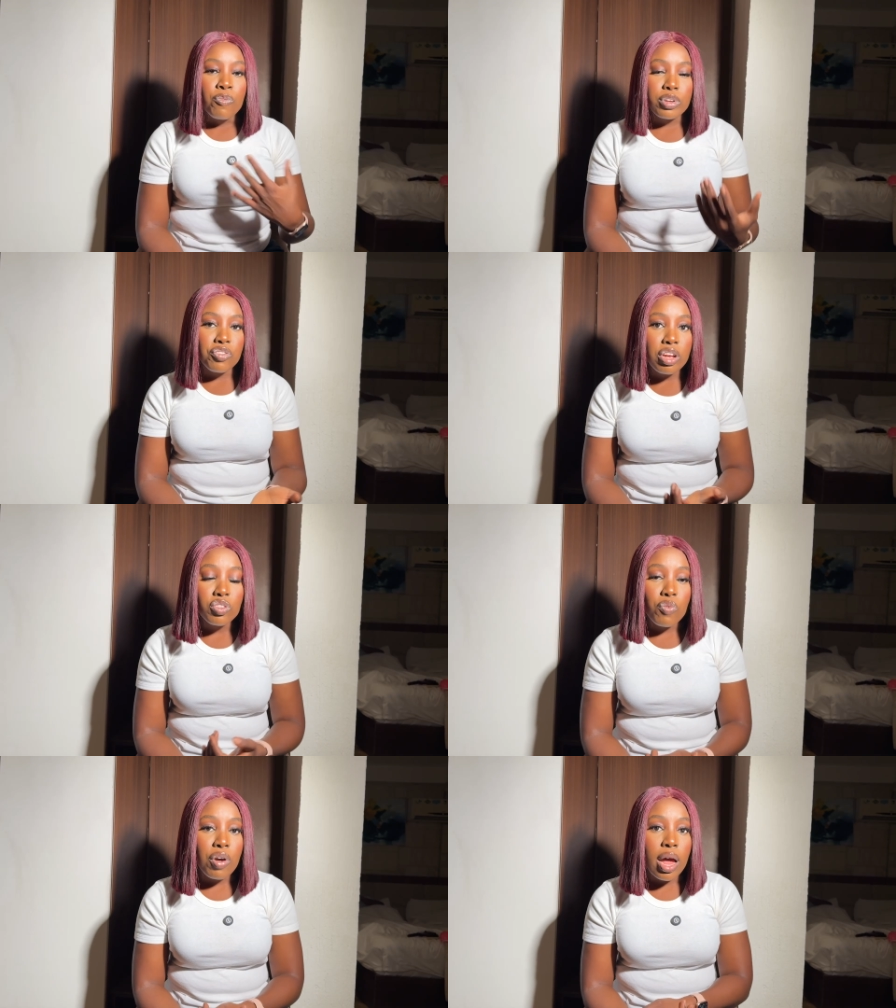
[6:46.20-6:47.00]
For the rest
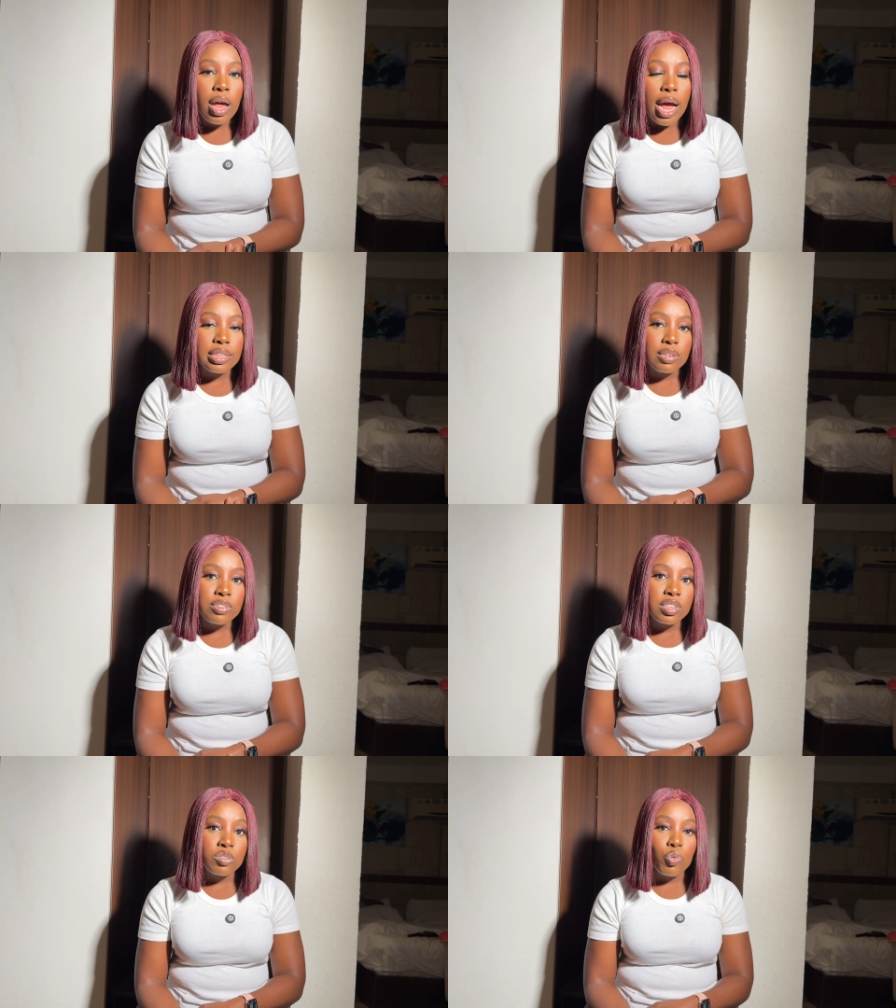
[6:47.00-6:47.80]
of our
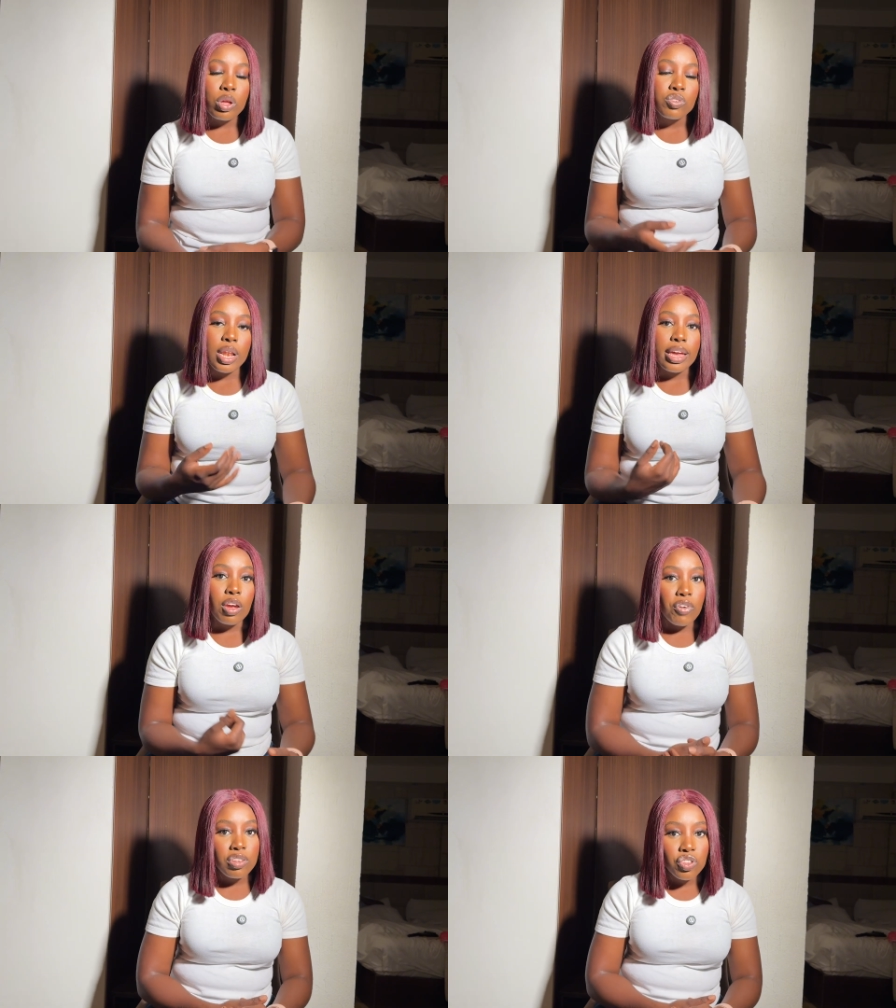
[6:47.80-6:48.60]
activities, we went to like a
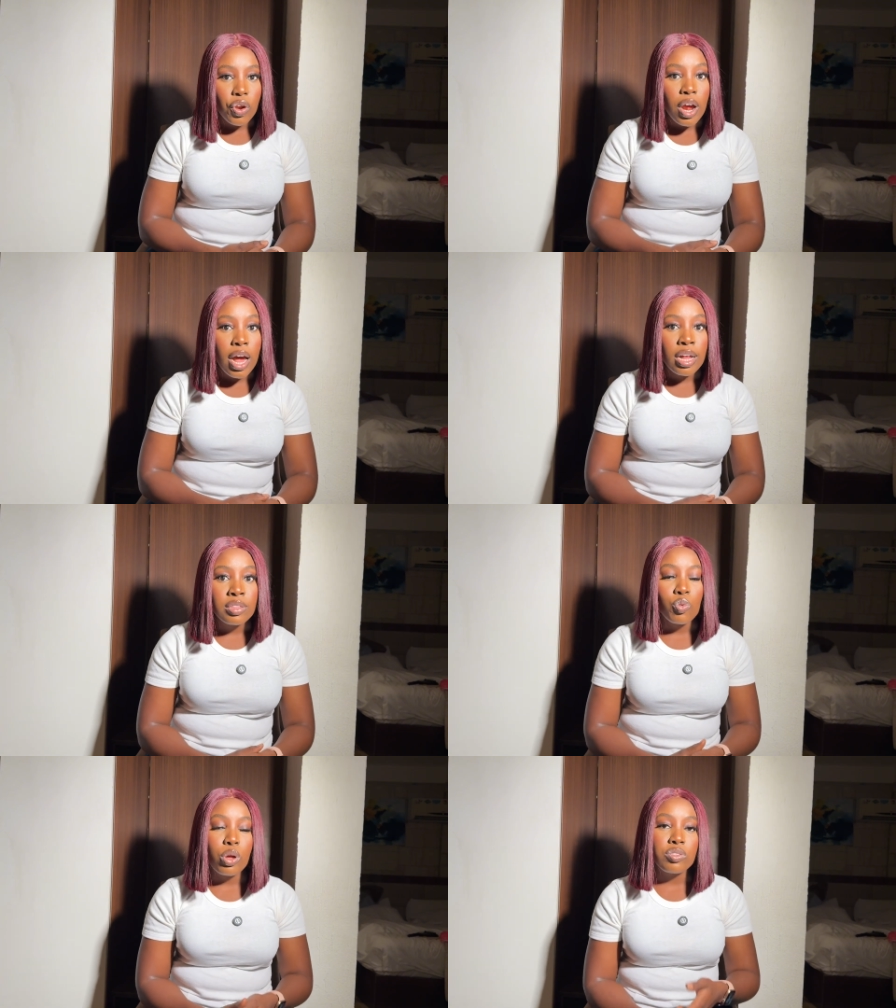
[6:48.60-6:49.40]

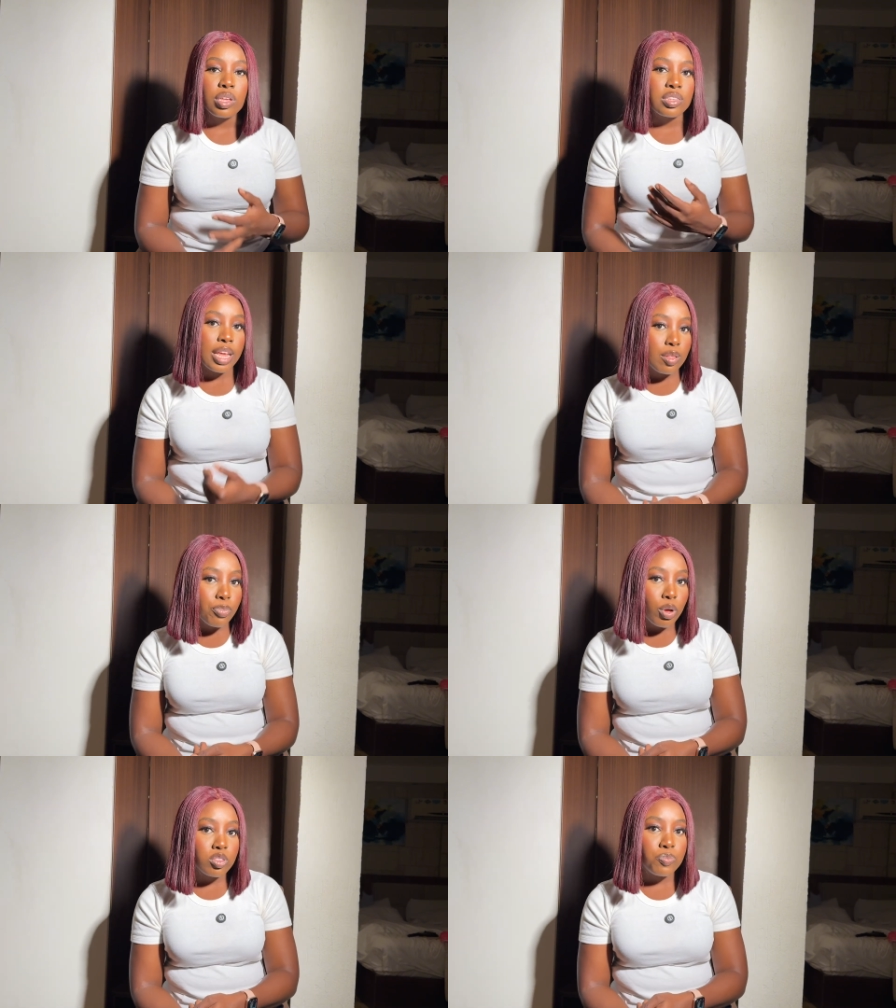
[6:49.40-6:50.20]
restaurant, we went to a
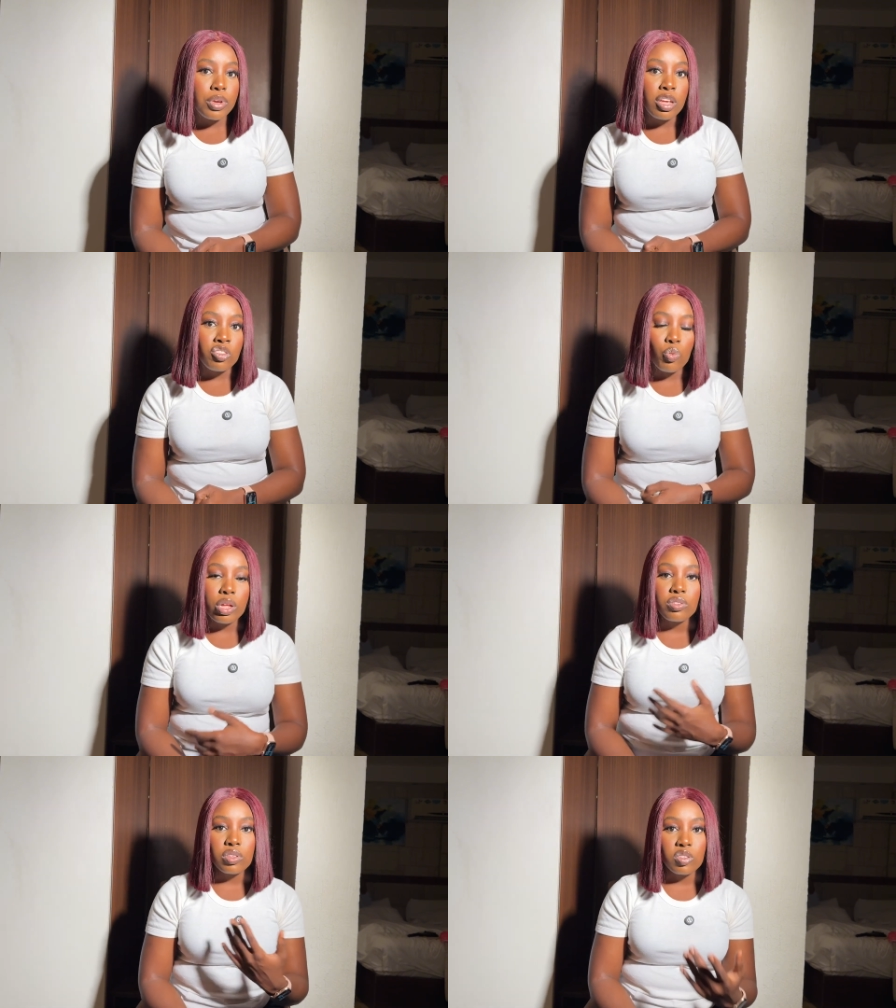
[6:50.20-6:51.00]
sandbox beach, we
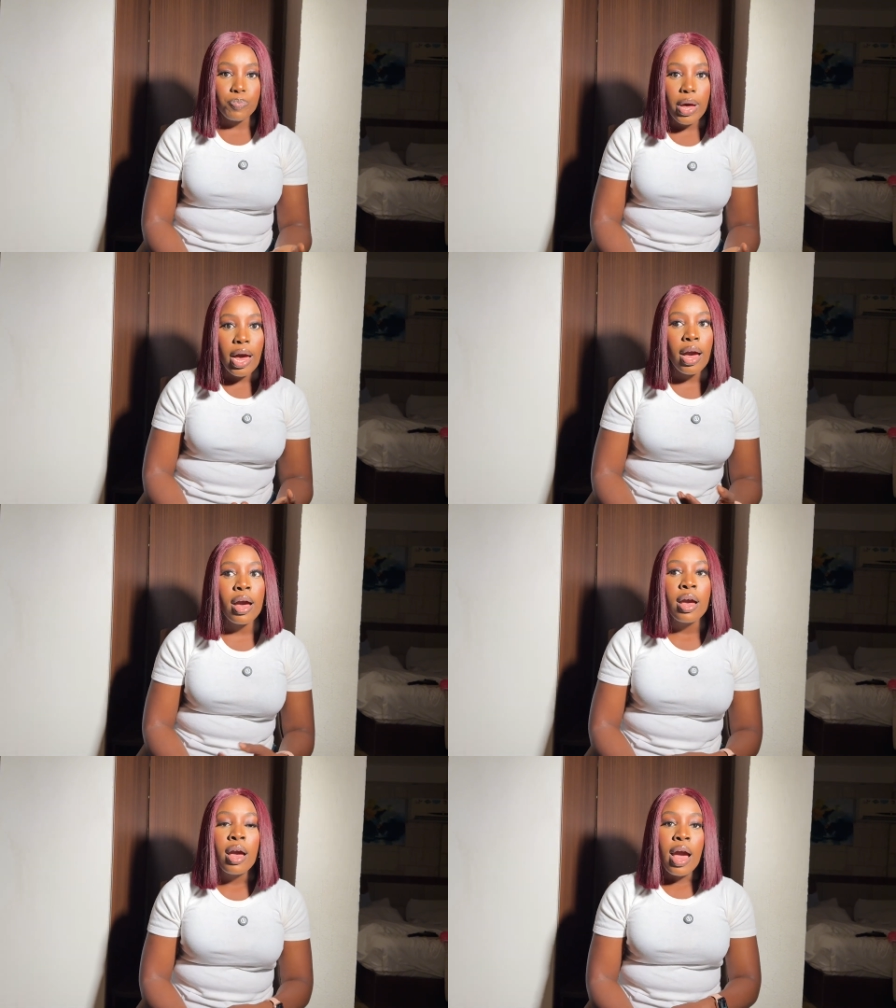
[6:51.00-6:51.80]
went to
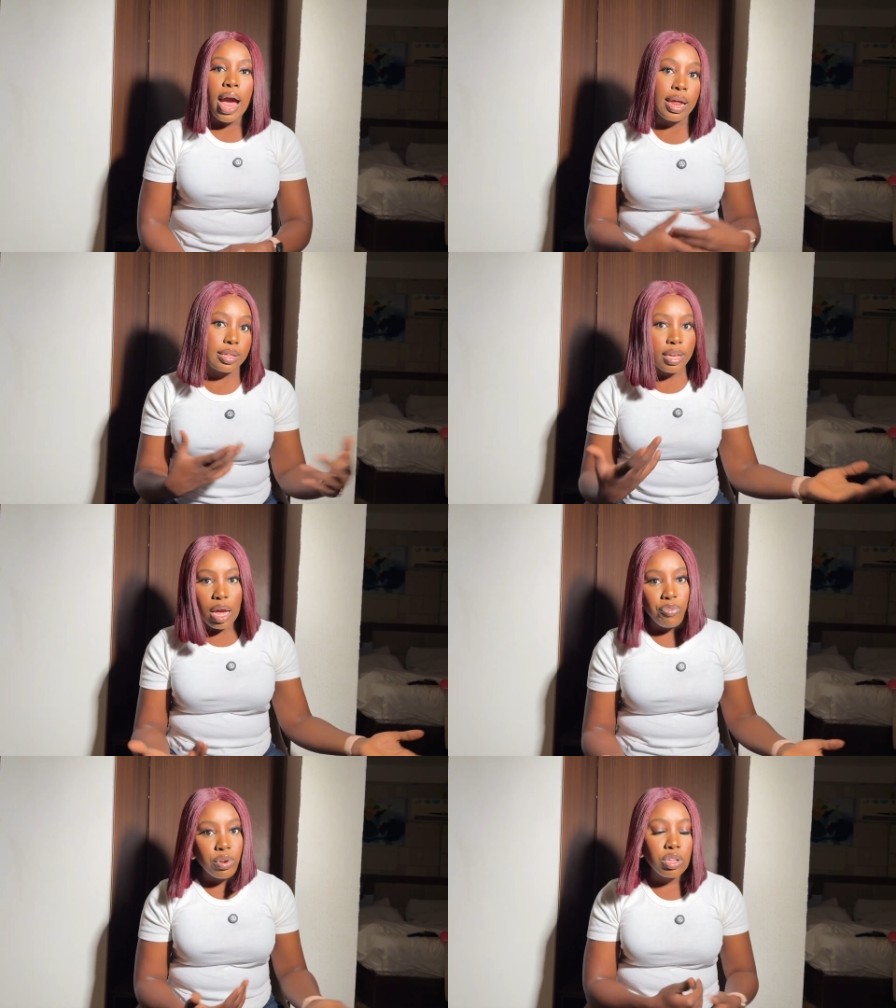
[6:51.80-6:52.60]
spa, and I think
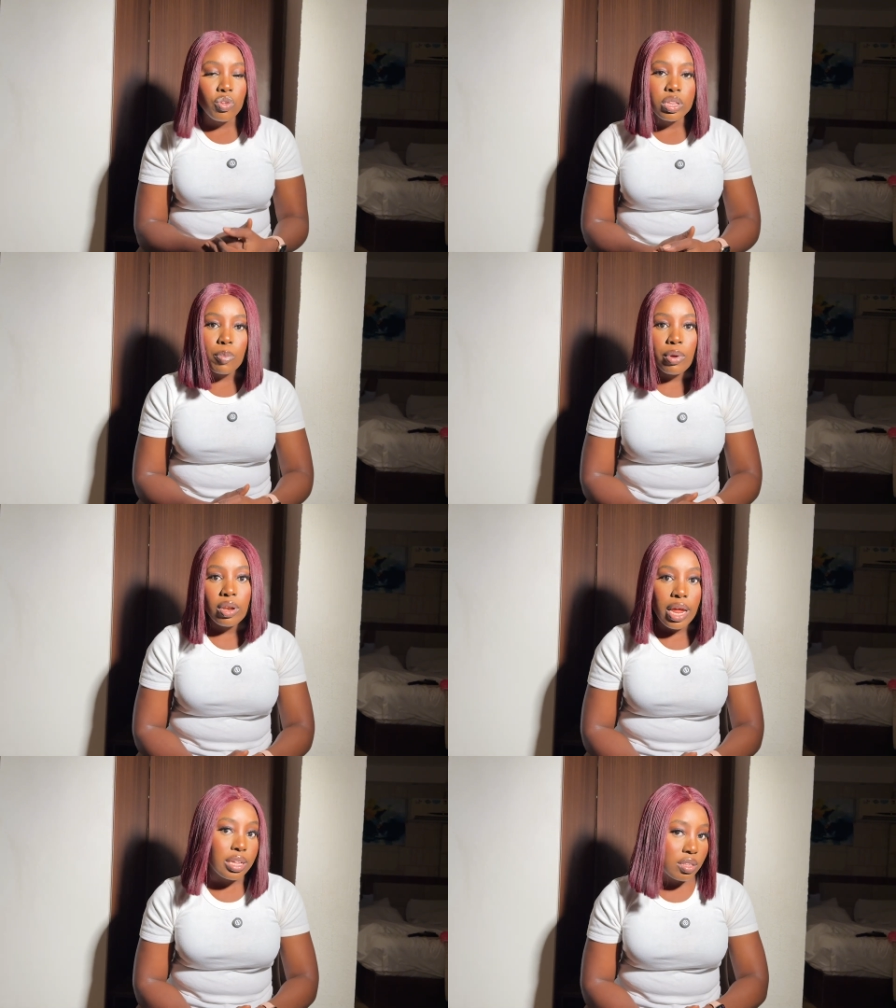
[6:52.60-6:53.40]
I've already talked about
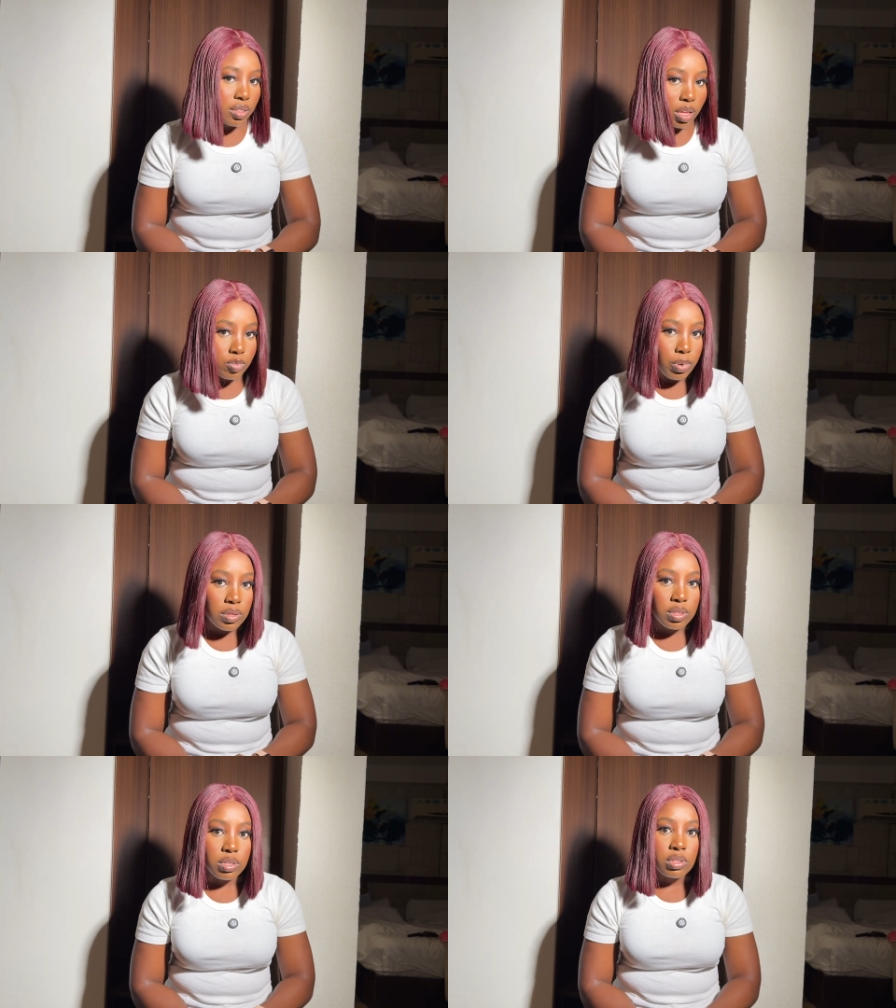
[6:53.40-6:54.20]
like these
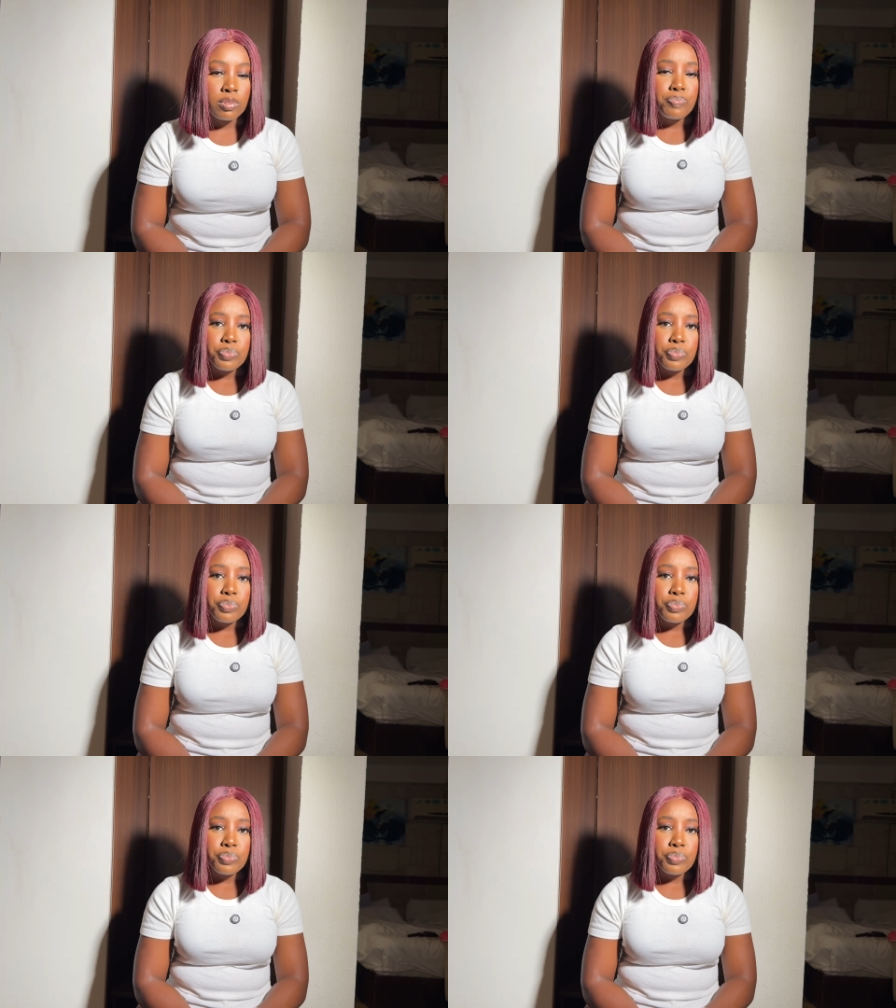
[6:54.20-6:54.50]
expenses.